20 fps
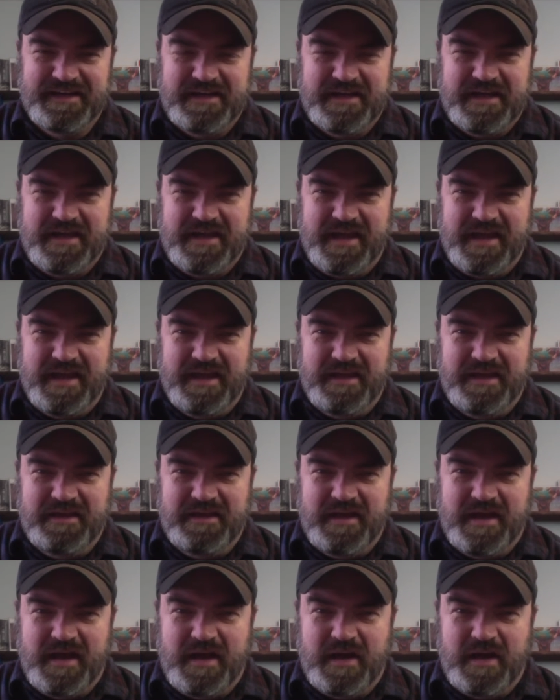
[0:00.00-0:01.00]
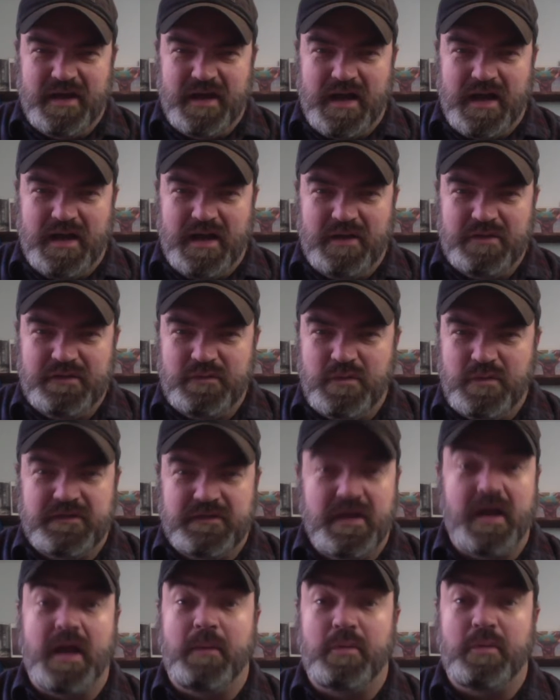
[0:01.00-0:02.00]
And I just want to
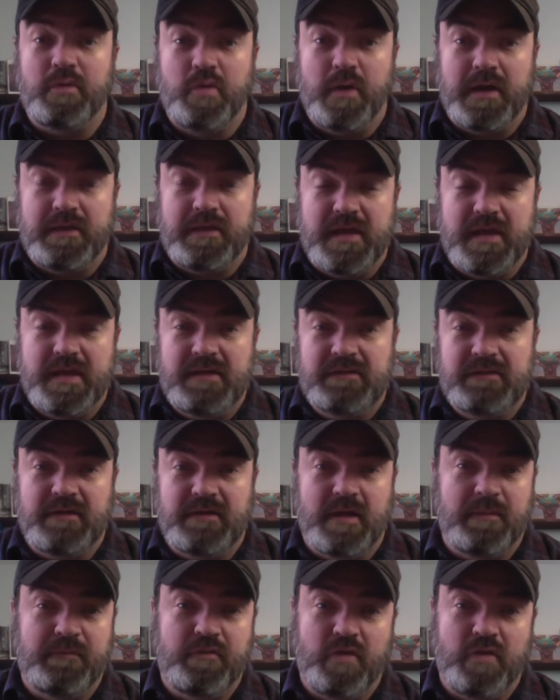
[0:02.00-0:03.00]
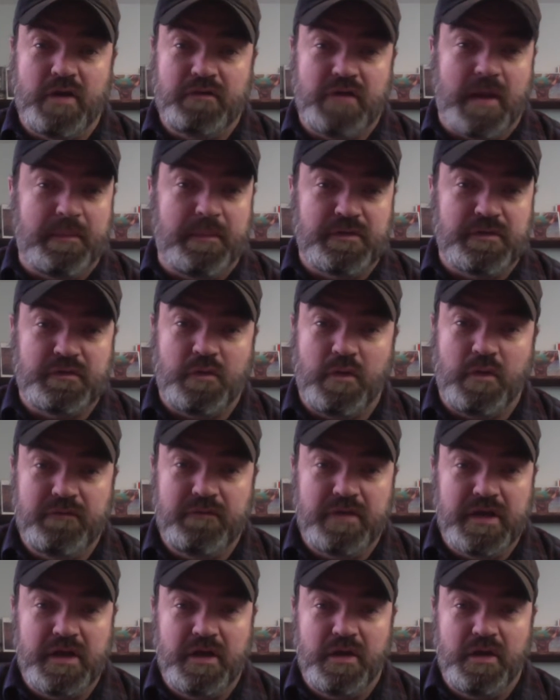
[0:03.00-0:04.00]
say a couple quick things before I drop a short
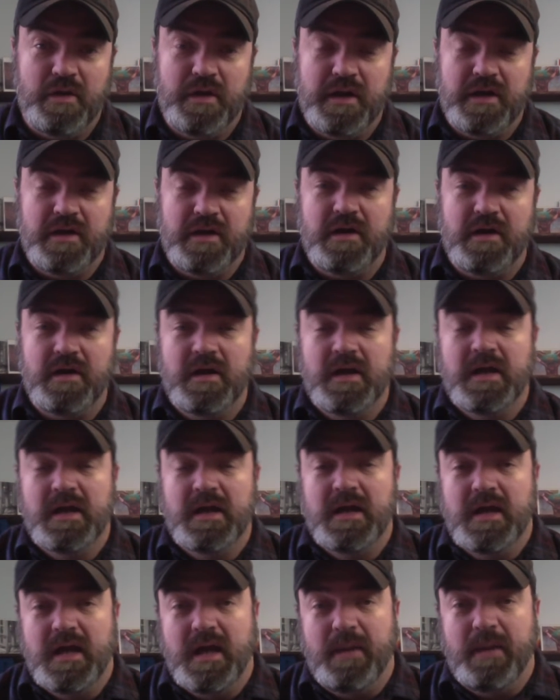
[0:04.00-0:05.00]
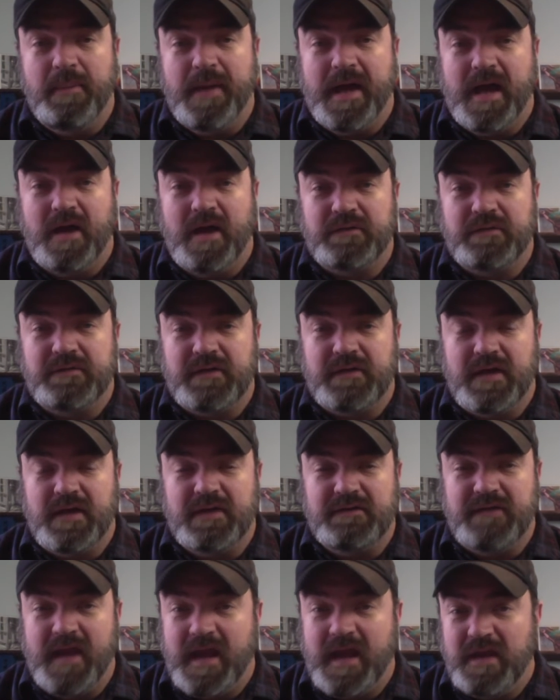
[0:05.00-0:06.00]
video here about
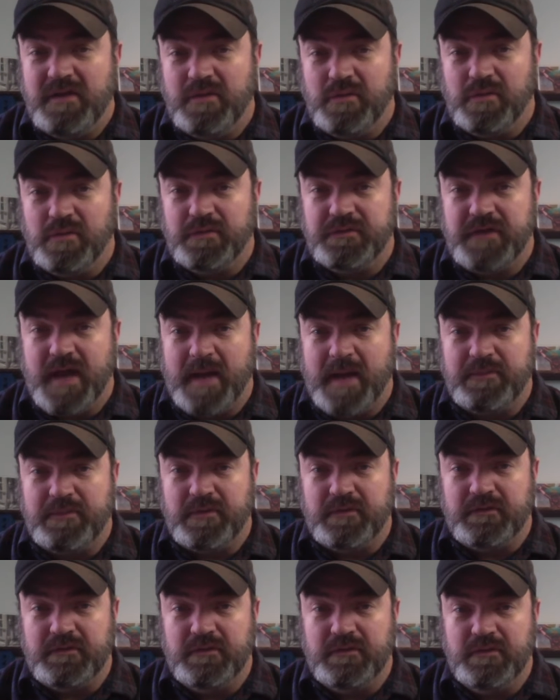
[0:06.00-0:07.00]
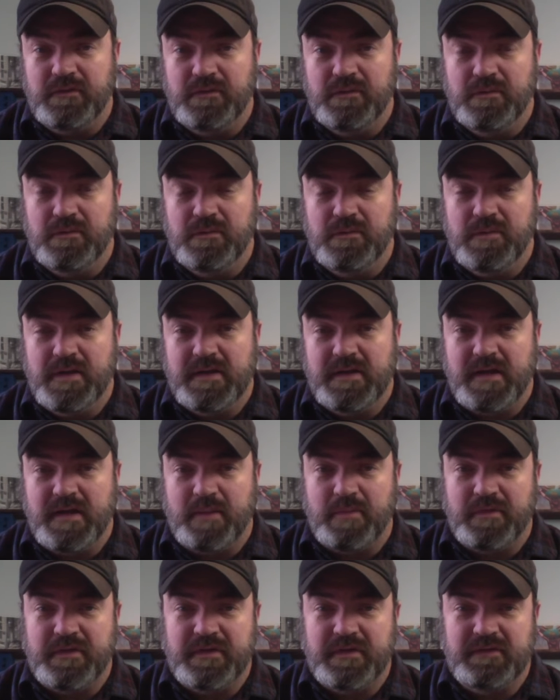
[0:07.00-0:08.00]
Daniel chapter 2 and a couple
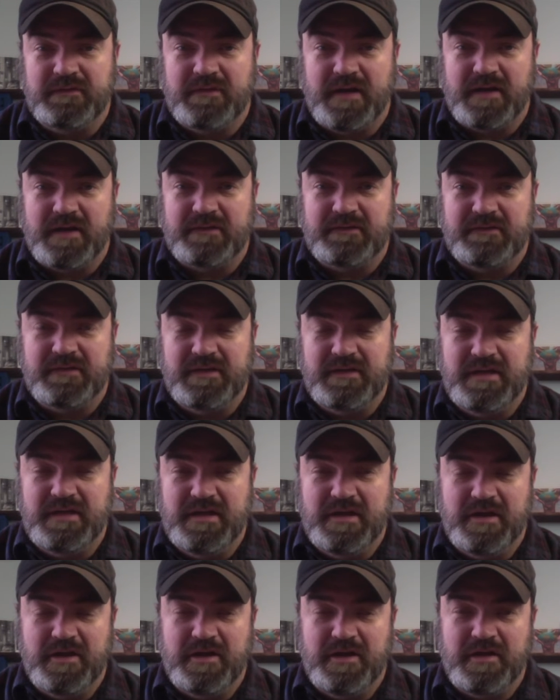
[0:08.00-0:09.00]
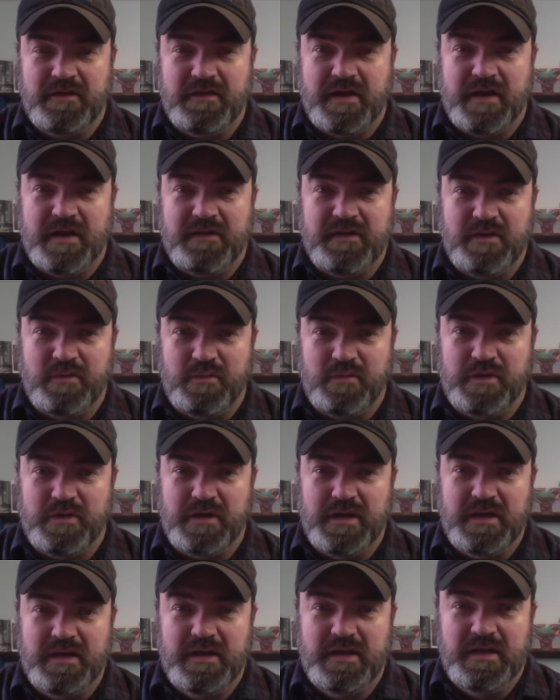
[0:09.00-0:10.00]
things that I see here that I think are
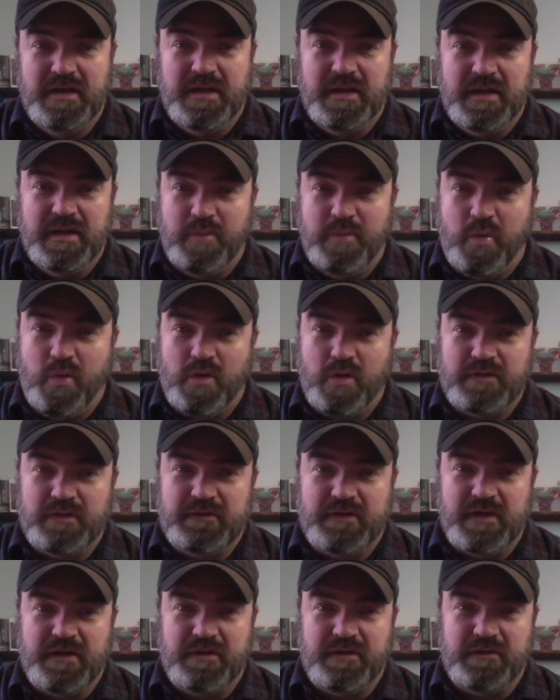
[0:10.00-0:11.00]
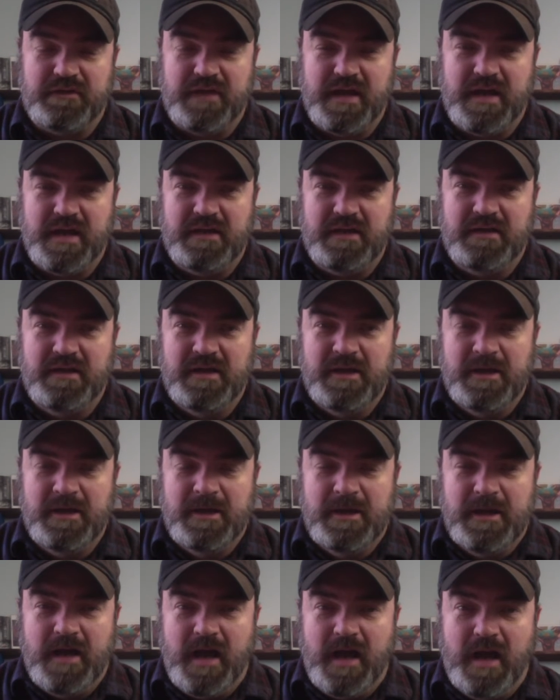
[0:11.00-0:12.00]
really important to understand.
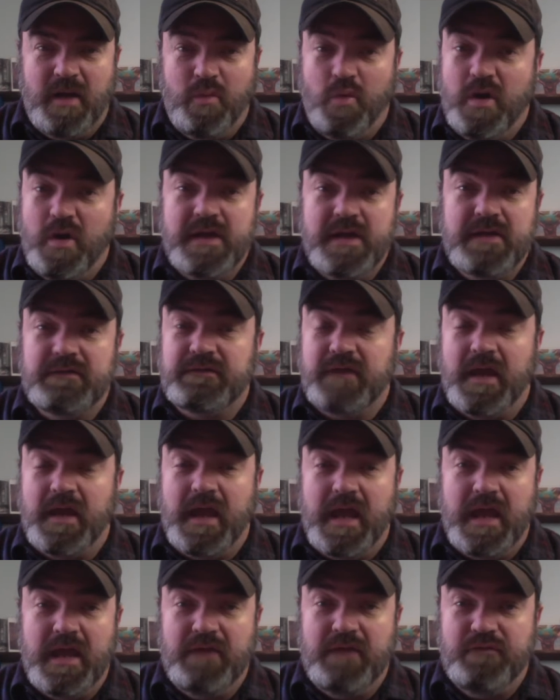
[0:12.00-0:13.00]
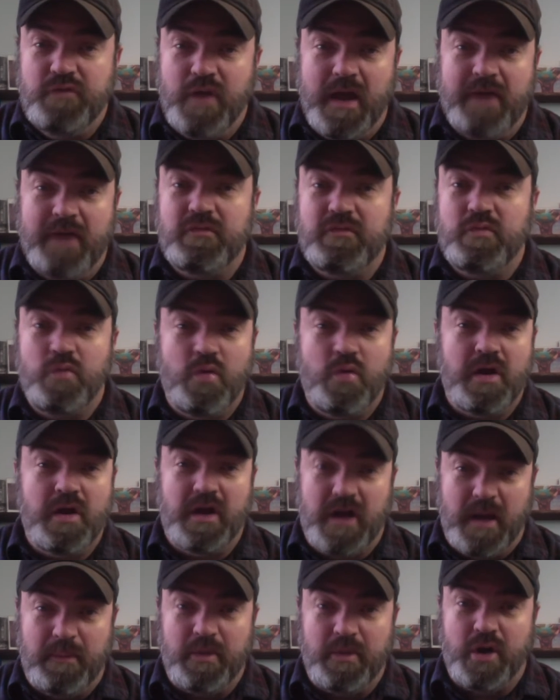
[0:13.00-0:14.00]
One is if you ever want a
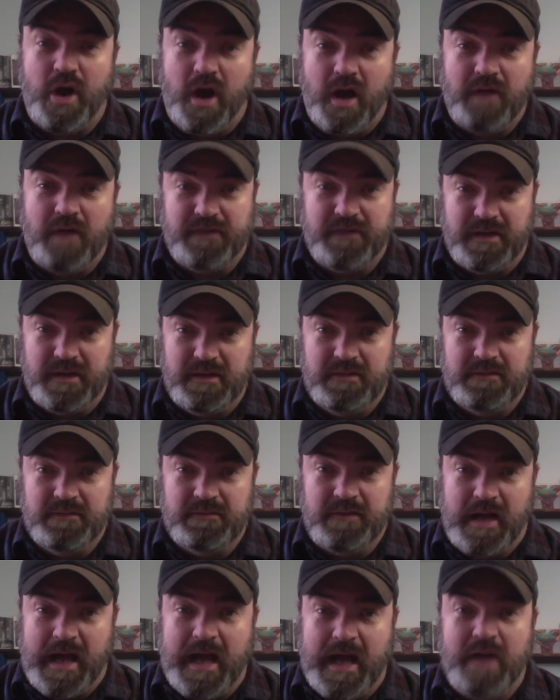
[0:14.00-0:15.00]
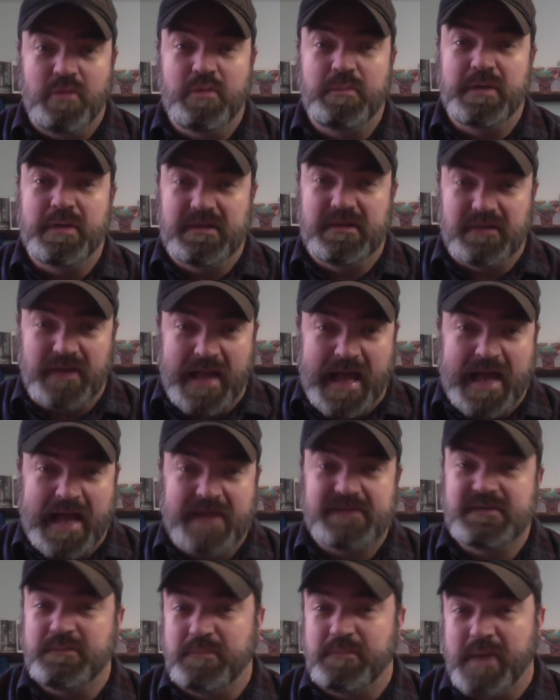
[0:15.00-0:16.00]
cup of coffee, I would be glad
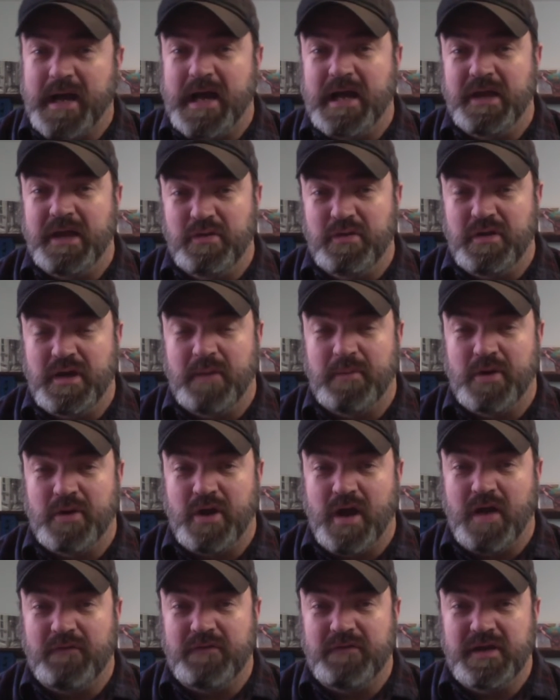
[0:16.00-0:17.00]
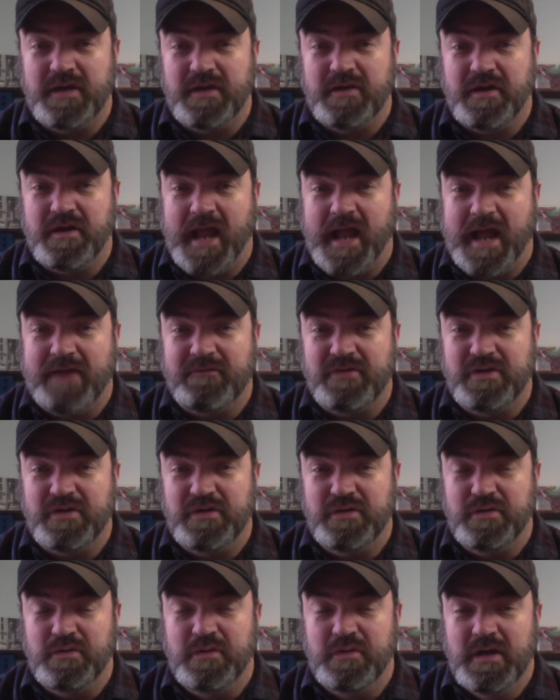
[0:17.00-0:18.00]
to buy you a cup of coffee here at
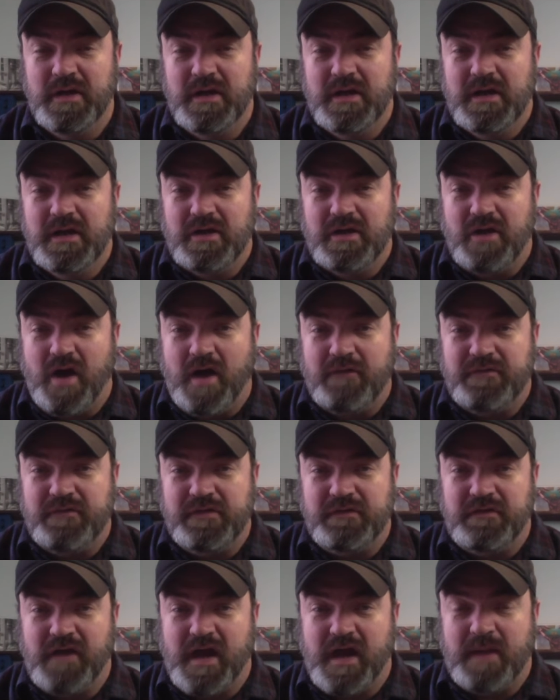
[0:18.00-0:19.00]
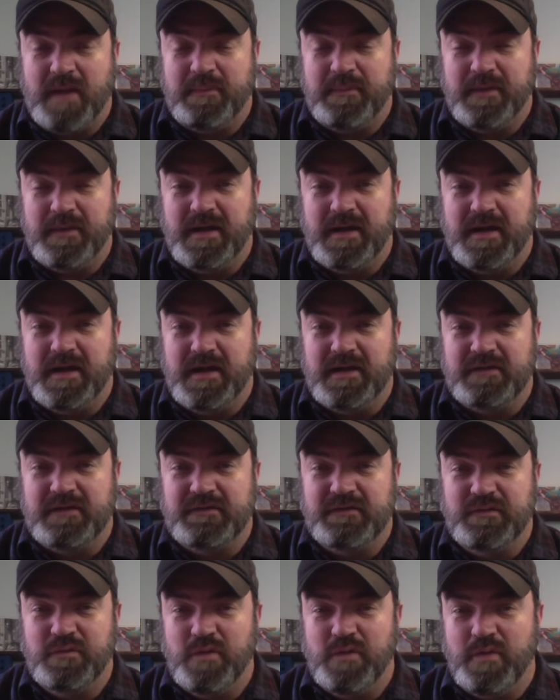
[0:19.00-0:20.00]
Avenue Coffee Shop,
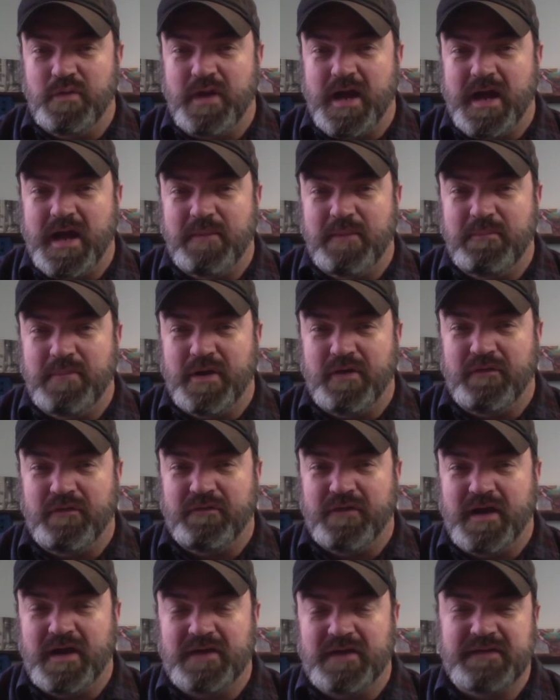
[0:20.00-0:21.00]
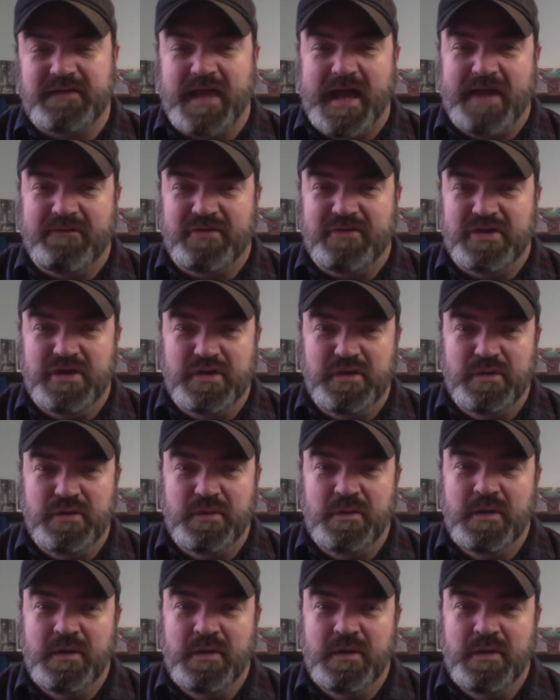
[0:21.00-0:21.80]
209 Belfont Avenue.